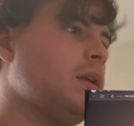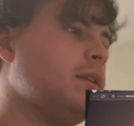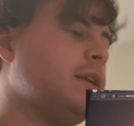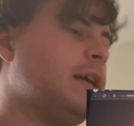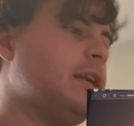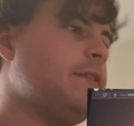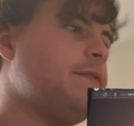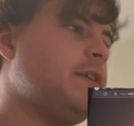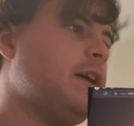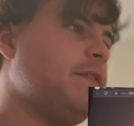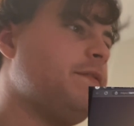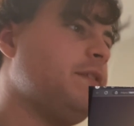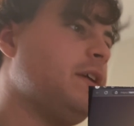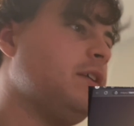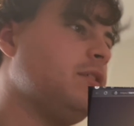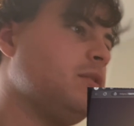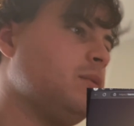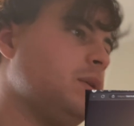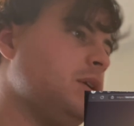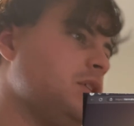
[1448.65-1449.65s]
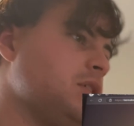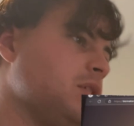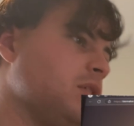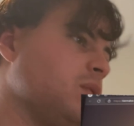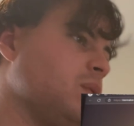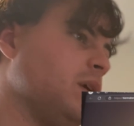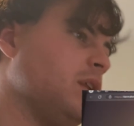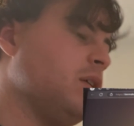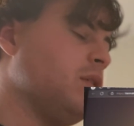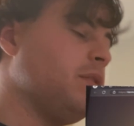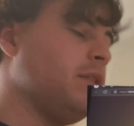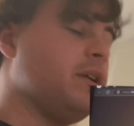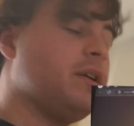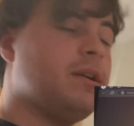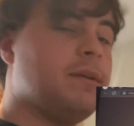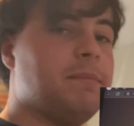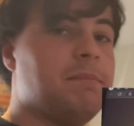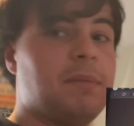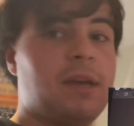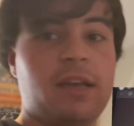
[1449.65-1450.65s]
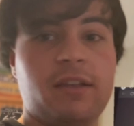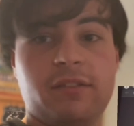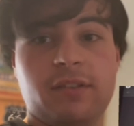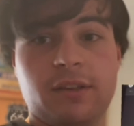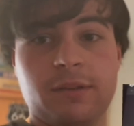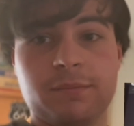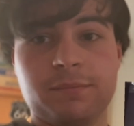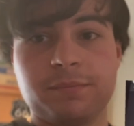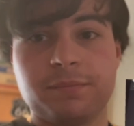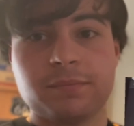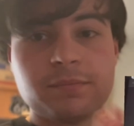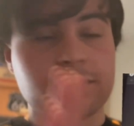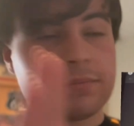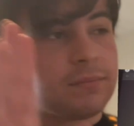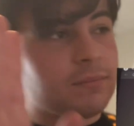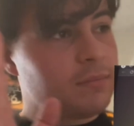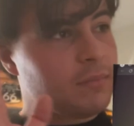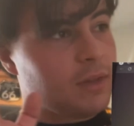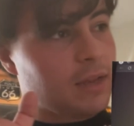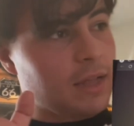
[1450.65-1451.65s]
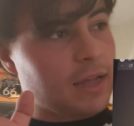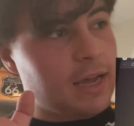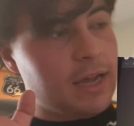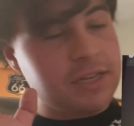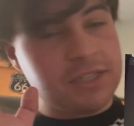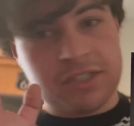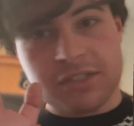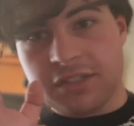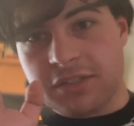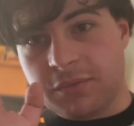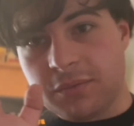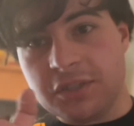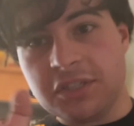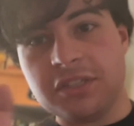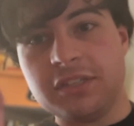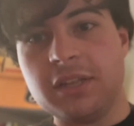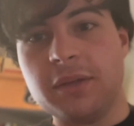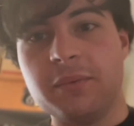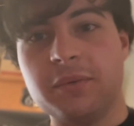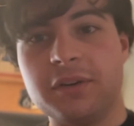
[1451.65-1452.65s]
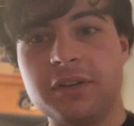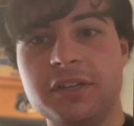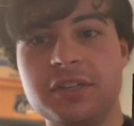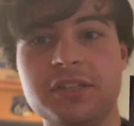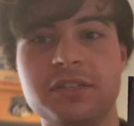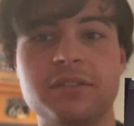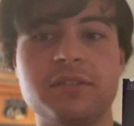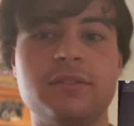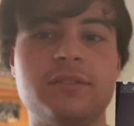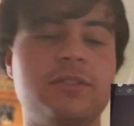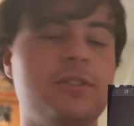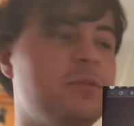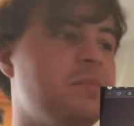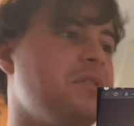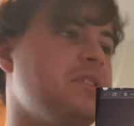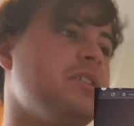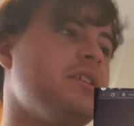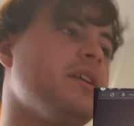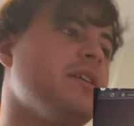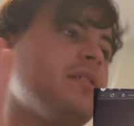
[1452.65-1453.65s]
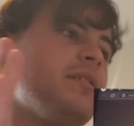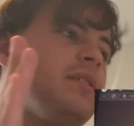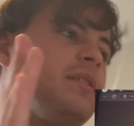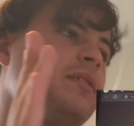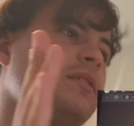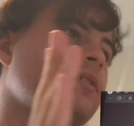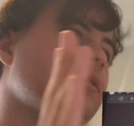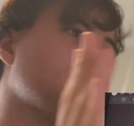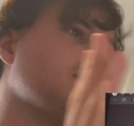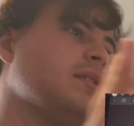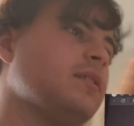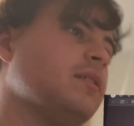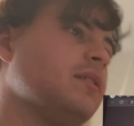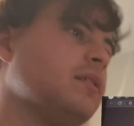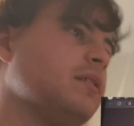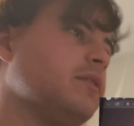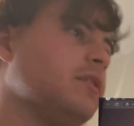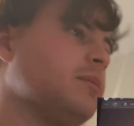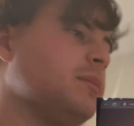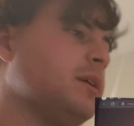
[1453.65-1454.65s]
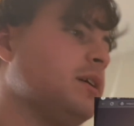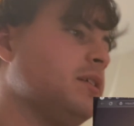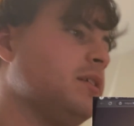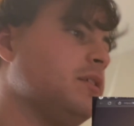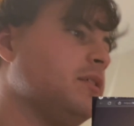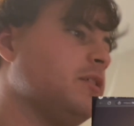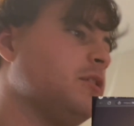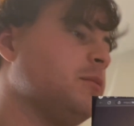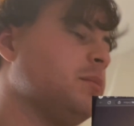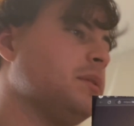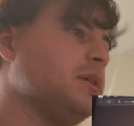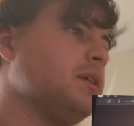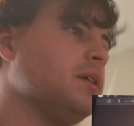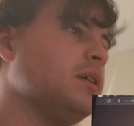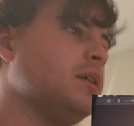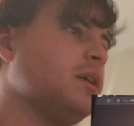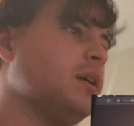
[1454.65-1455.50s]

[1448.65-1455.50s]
95 fans Luigi and Guido, they're amazing. I just wish they weren't super chases, if I'm honest, but